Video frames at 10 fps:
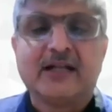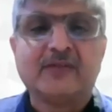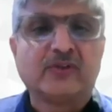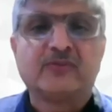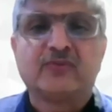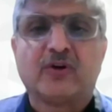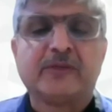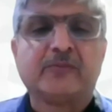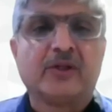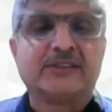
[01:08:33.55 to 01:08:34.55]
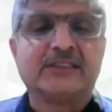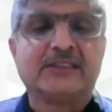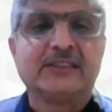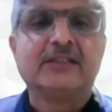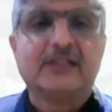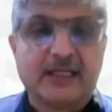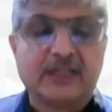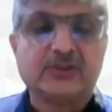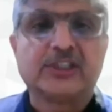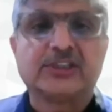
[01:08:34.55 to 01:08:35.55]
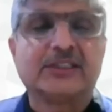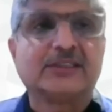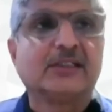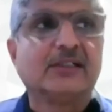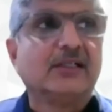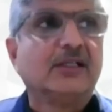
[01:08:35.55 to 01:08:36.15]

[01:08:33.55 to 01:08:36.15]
and for informing policy, education, etc.